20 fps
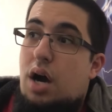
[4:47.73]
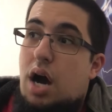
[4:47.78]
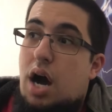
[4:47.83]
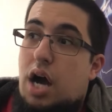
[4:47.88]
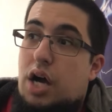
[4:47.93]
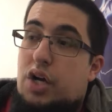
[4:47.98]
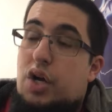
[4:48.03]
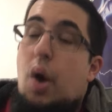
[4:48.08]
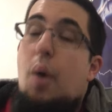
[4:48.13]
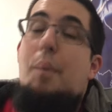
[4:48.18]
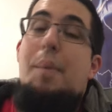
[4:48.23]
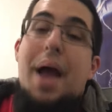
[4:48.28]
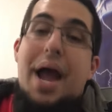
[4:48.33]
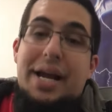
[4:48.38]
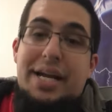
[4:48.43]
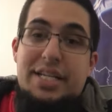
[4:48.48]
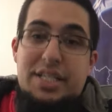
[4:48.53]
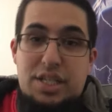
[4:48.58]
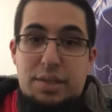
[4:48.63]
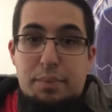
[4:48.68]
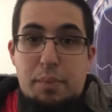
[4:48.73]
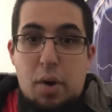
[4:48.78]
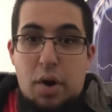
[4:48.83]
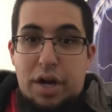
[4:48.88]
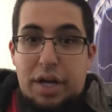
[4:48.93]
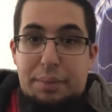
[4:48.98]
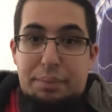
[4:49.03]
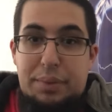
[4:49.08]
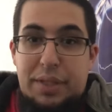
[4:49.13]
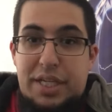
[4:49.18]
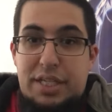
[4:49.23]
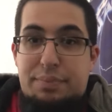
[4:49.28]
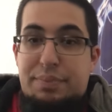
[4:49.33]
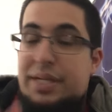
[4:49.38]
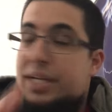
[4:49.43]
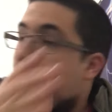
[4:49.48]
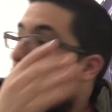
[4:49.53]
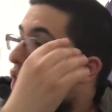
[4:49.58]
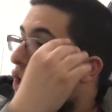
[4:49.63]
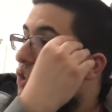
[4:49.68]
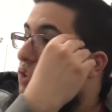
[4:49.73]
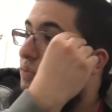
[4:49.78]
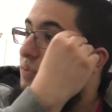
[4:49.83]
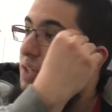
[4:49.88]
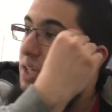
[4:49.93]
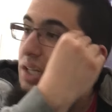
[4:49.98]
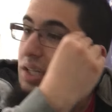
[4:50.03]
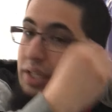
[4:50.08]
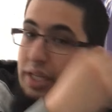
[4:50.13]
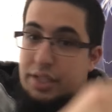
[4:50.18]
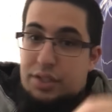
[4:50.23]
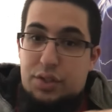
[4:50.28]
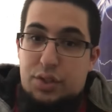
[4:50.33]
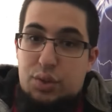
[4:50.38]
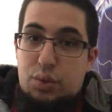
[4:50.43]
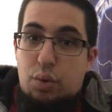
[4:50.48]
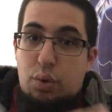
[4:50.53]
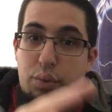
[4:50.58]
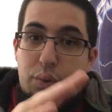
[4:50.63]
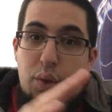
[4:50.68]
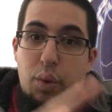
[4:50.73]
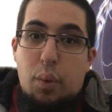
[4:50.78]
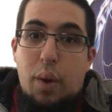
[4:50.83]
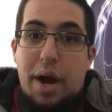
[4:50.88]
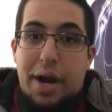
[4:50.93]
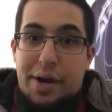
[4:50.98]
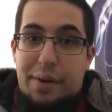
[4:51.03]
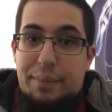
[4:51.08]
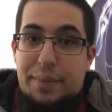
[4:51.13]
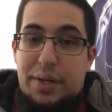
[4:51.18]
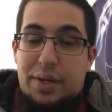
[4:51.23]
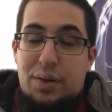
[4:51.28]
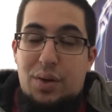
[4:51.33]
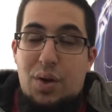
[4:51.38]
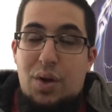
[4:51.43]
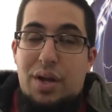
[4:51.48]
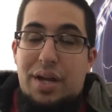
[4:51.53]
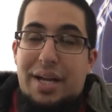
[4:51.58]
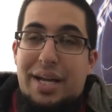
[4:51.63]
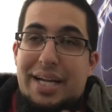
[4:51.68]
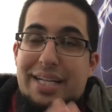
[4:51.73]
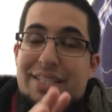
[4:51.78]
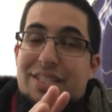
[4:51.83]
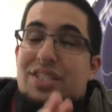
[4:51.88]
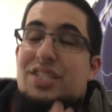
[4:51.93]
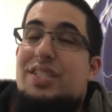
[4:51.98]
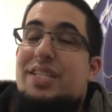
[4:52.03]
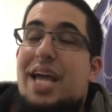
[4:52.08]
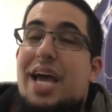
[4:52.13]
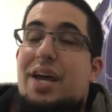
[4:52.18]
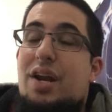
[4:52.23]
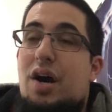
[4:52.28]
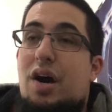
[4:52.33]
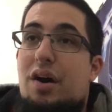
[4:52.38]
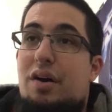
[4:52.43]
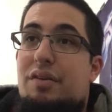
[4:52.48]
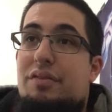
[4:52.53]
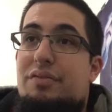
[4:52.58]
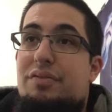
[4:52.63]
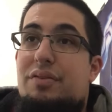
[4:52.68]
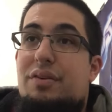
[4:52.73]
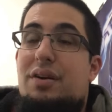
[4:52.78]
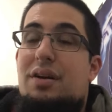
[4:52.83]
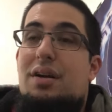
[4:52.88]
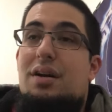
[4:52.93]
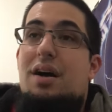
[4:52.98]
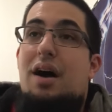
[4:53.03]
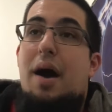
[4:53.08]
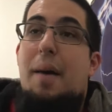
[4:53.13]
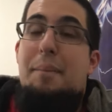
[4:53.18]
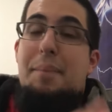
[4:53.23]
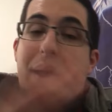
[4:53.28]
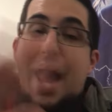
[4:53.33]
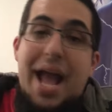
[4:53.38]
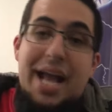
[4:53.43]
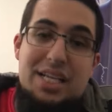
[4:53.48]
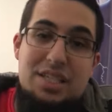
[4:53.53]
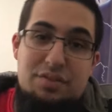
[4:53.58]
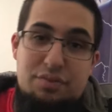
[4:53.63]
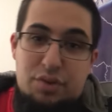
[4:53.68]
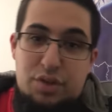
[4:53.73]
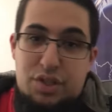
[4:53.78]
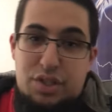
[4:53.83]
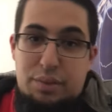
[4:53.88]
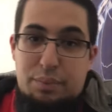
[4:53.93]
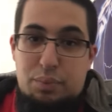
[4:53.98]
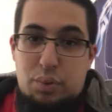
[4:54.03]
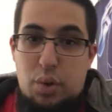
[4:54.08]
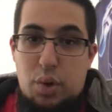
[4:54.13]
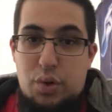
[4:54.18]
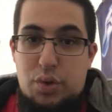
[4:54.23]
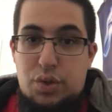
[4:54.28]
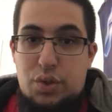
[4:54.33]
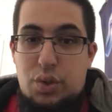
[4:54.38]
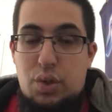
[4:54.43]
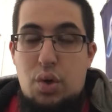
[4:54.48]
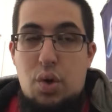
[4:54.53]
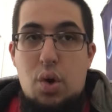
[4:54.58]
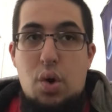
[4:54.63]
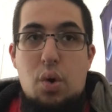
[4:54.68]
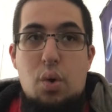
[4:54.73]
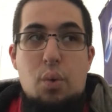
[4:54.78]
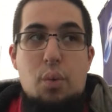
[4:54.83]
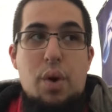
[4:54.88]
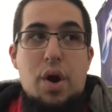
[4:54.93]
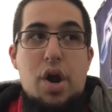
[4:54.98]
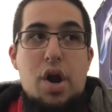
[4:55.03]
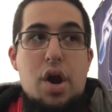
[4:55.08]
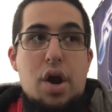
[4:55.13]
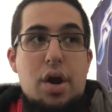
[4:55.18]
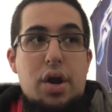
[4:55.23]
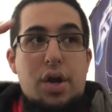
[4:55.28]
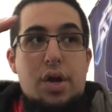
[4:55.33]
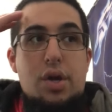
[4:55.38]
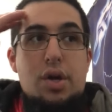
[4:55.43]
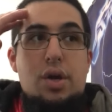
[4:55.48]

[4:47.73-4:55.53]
go back into marketplace because of the collector score requirement instead of a packs first approach where